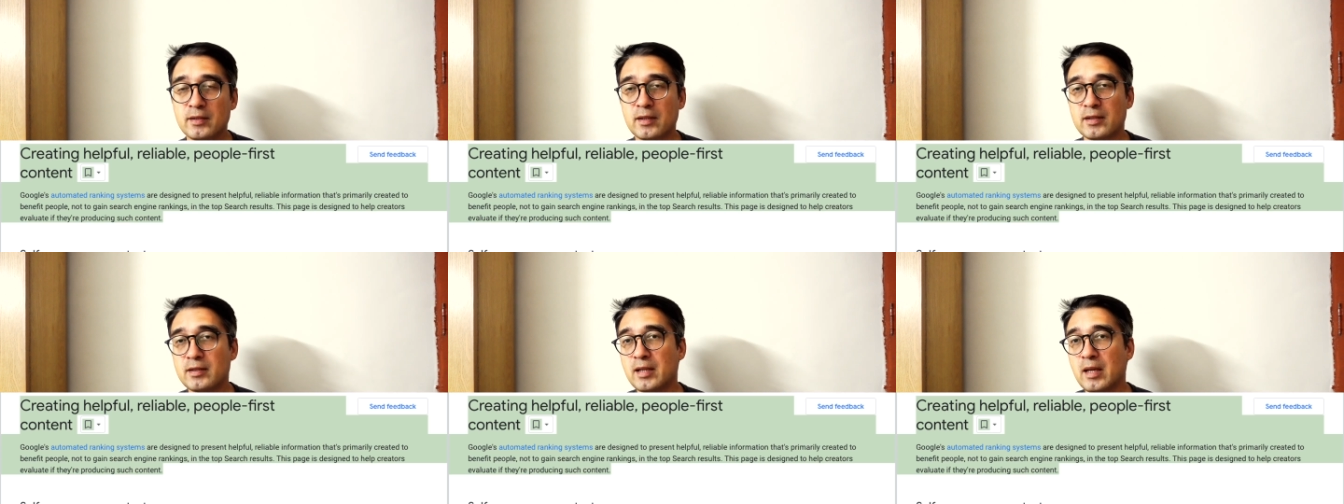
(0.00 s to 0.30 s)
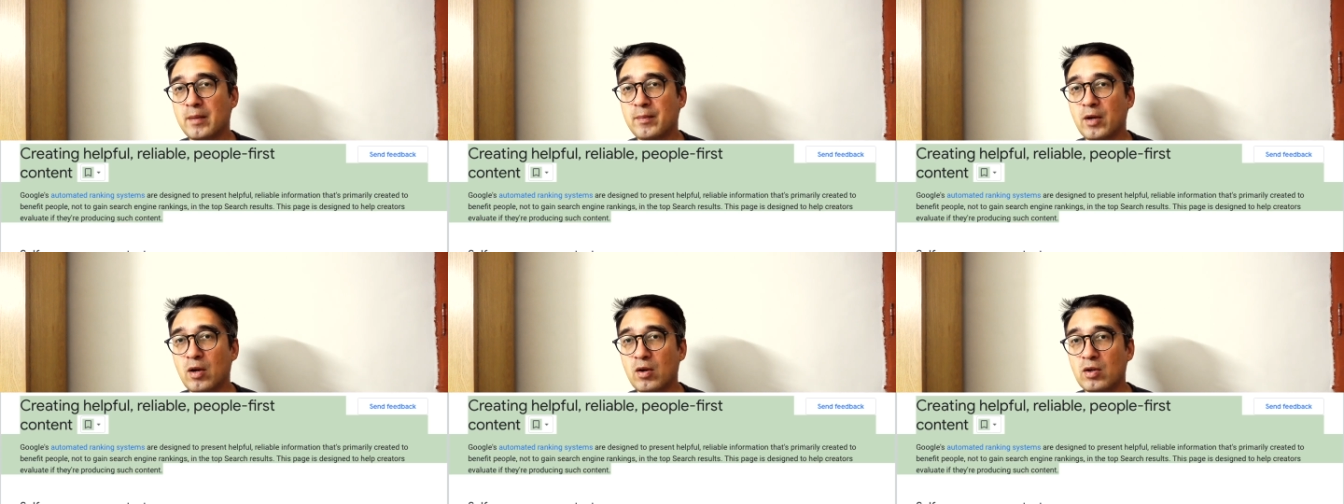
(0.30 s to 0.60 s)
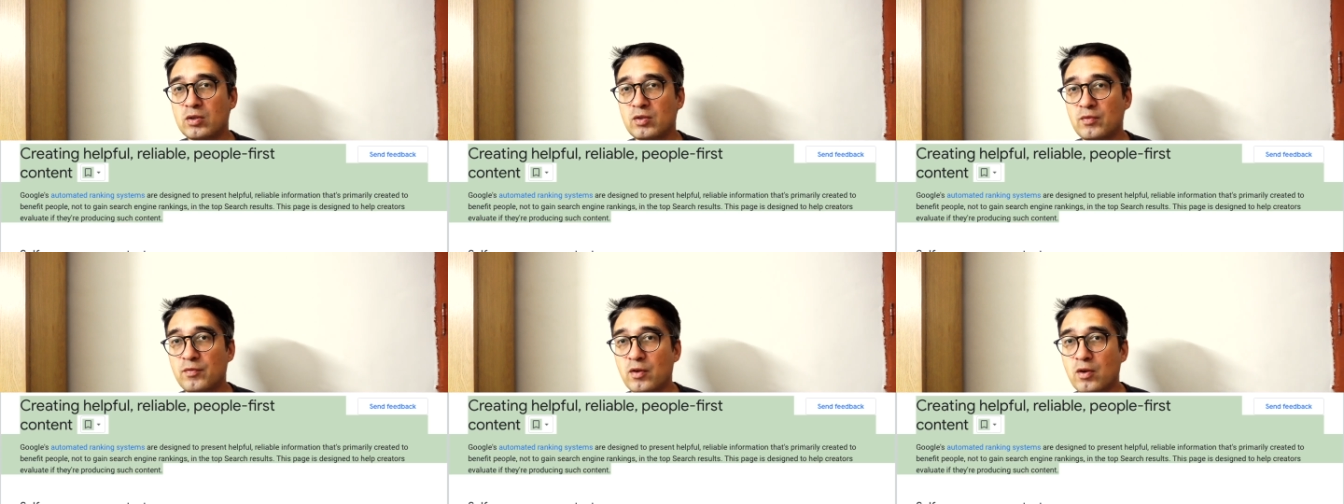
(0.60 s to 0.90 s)
The same
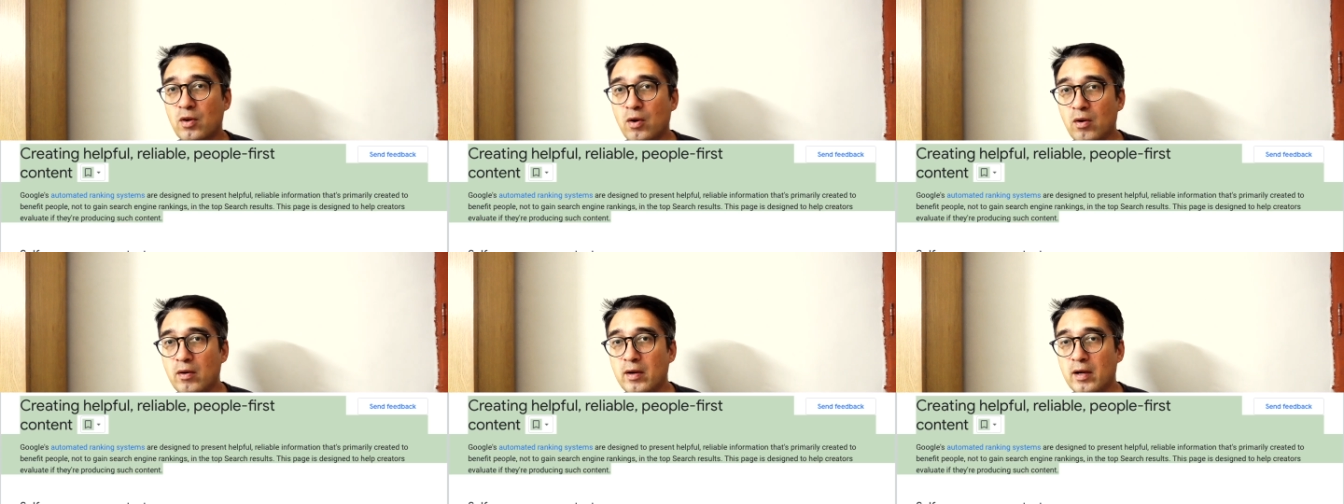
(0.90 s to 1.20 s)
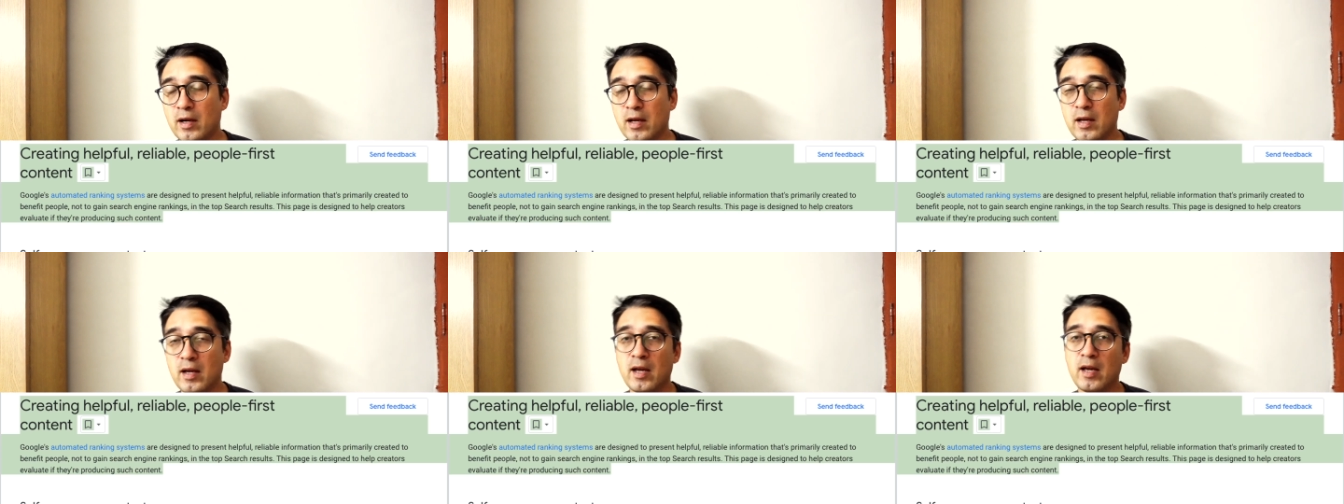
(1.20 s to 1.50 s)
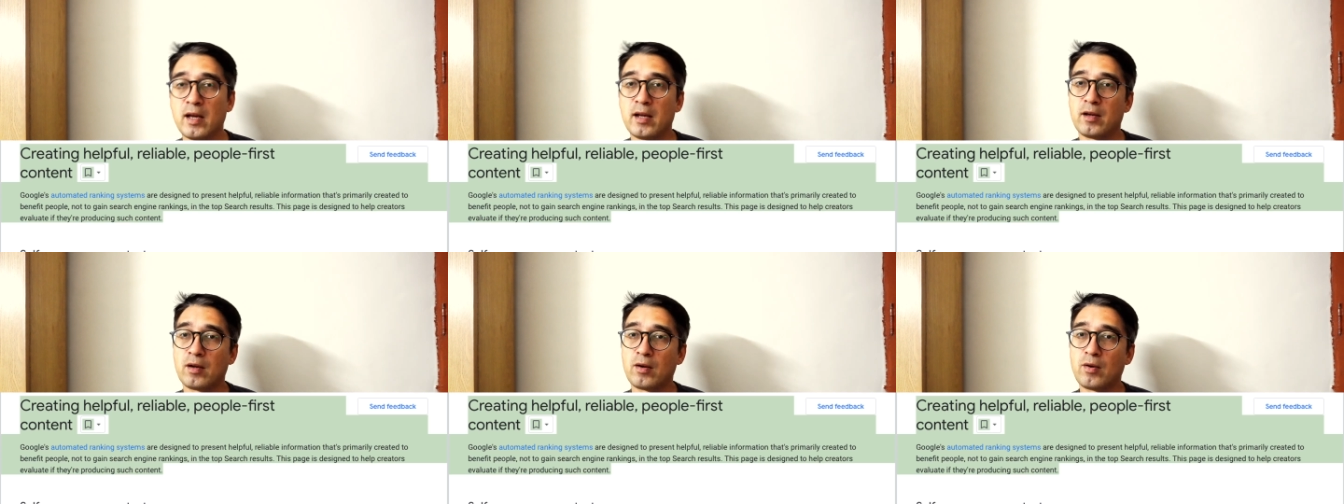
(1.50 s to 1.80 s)
goes for Quora.
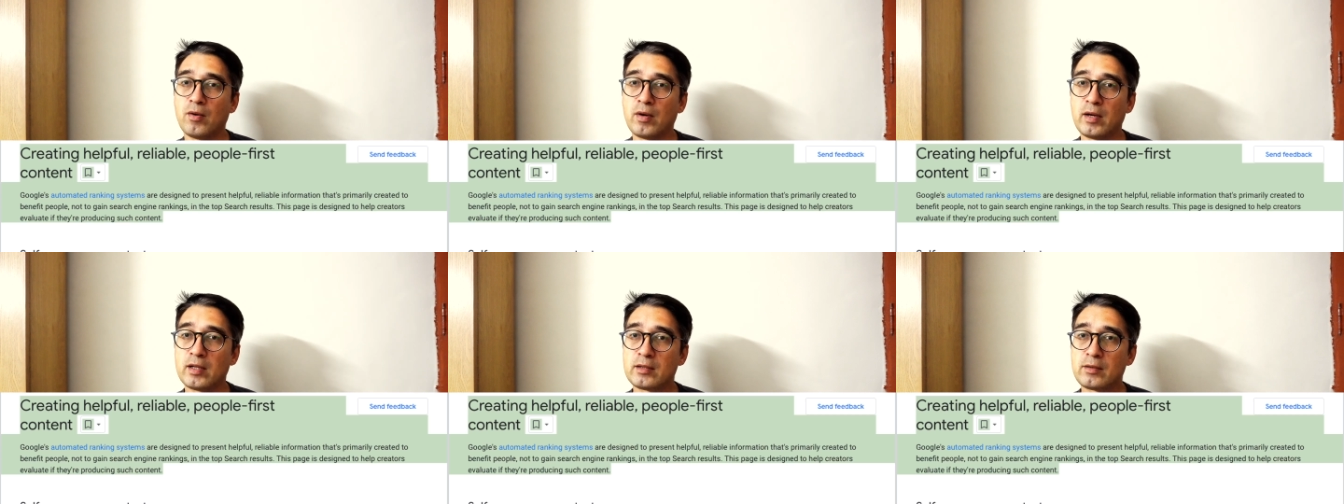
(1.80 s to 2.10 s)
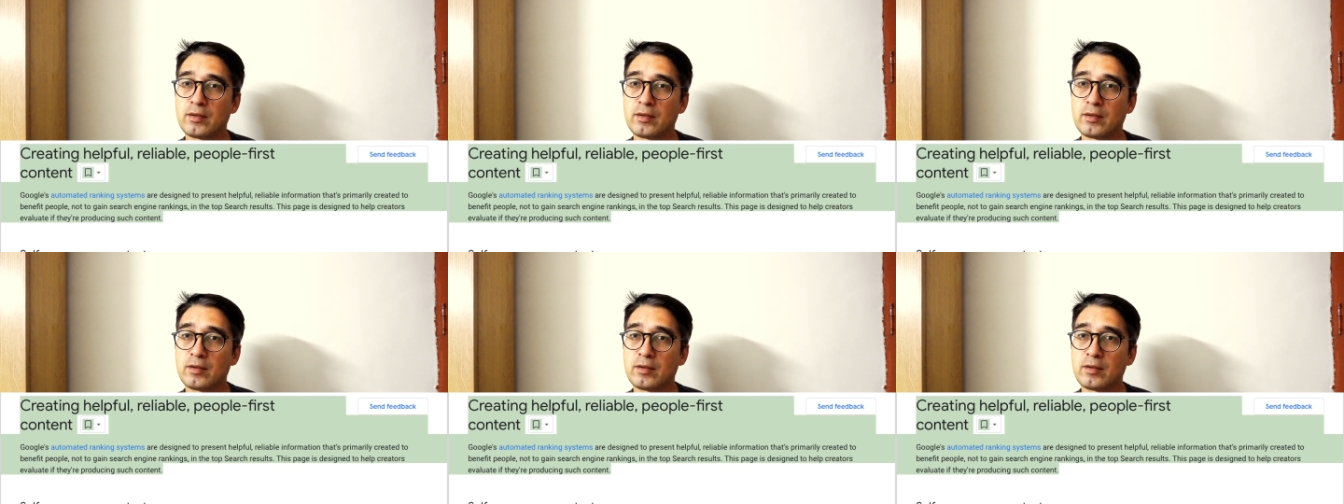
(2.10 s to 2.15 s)
Quora is